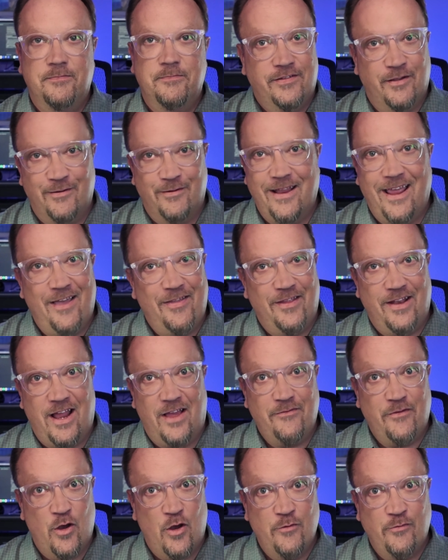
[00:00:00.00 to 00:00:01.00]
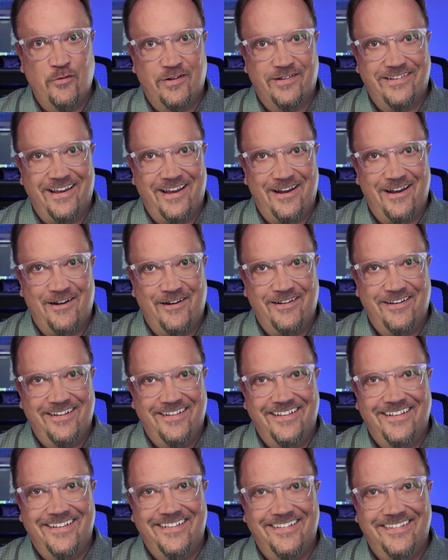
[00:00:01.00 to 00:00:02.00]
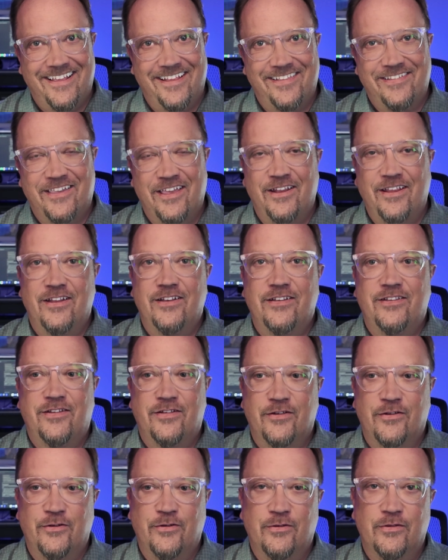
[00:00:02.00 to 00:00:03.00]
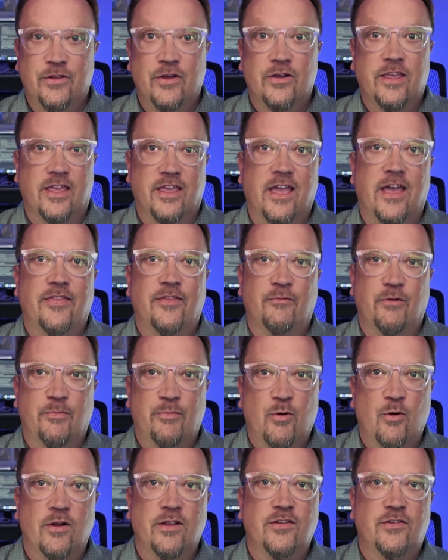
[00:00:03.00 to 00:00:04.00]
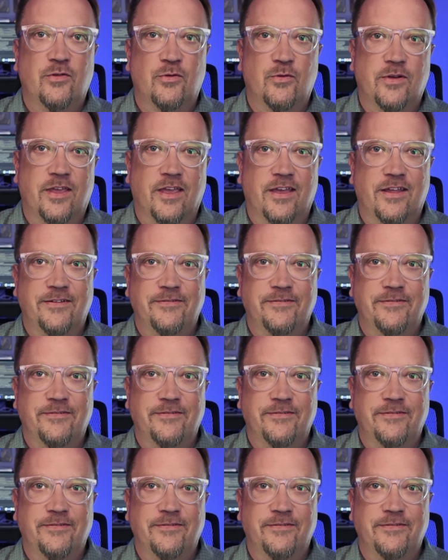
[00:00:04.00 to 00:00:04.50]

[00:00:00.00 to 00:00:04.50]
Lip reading: So now that I've overshared, let's get into looking at the reporting toolkit.